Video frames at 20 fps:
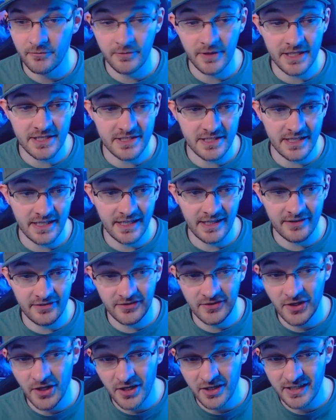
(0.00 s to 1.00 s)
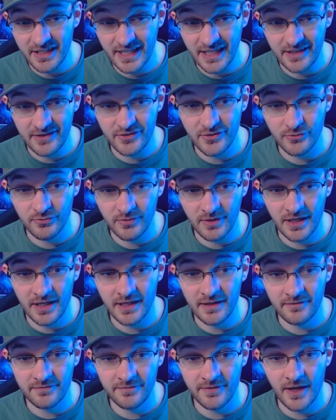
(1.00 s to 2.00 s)
which is targeted to
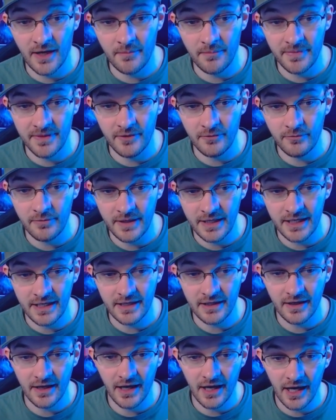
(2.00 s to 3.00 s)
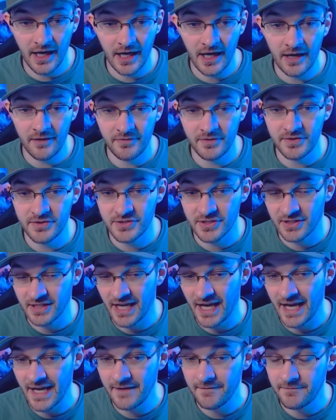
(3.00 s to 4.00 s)
run from the week of
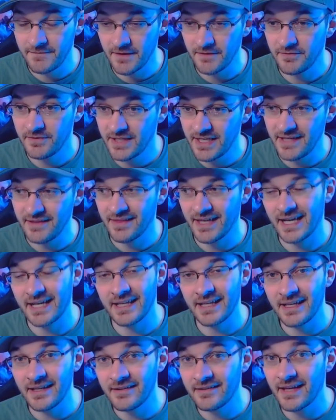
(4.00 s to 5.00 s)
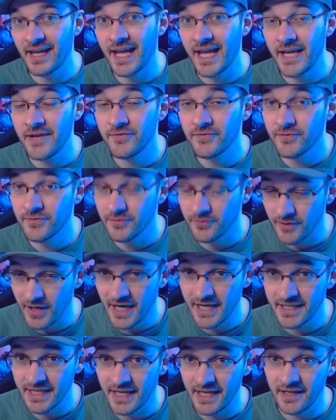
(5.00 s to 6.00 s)
July 15th, that is a
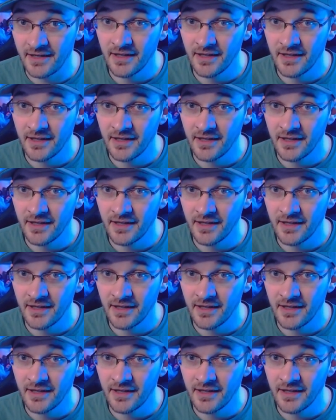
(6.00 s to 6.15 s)
Friday